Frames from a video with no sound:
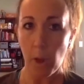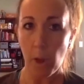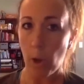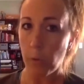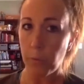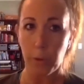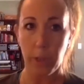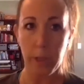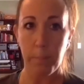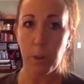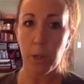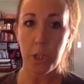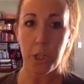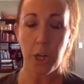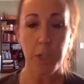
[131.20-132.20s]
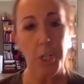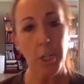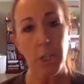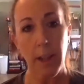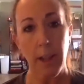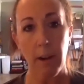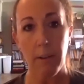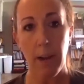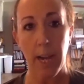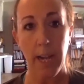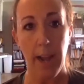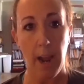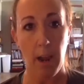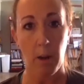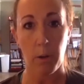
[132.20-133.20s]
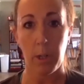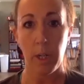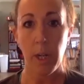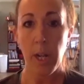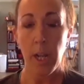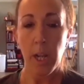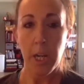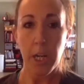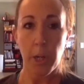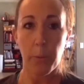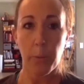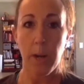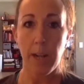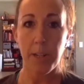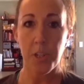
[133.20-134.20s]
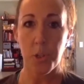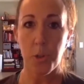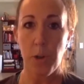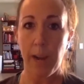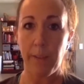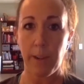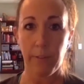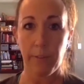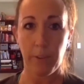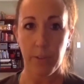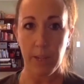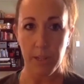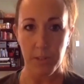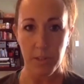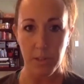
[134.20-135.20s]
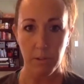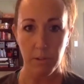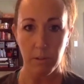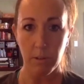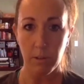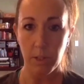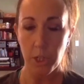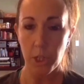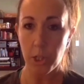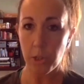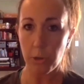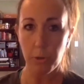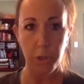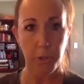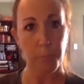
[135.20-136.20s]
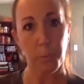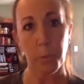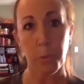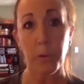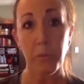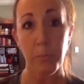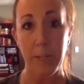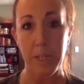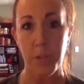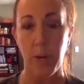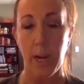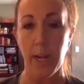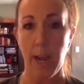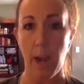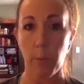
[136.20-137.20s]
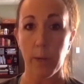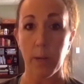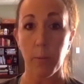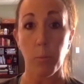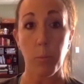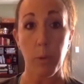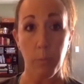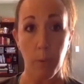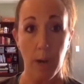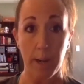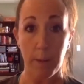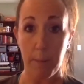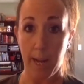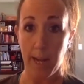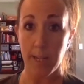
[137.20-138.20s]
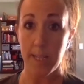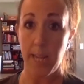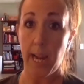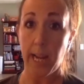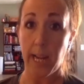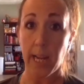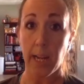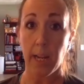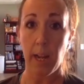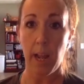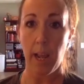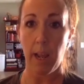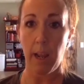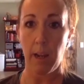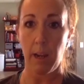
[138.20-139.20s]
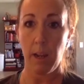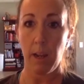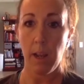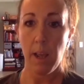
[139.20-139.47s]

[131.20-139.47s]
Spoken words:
overly push our turnout right now, or, you know, we're not striving for these huge improvements right now. We want to maintain and